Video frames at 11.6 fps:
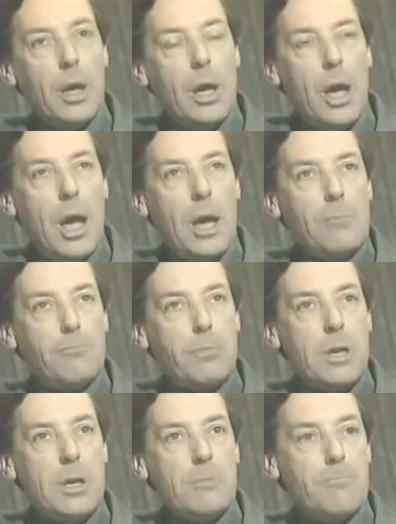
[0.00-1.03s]
had
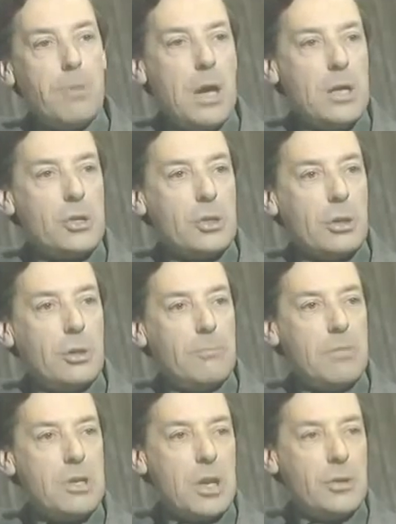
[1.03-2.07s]
been based on a
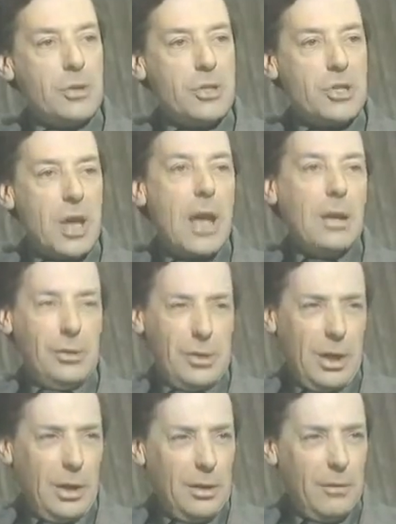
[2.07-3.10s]
misunderstanding,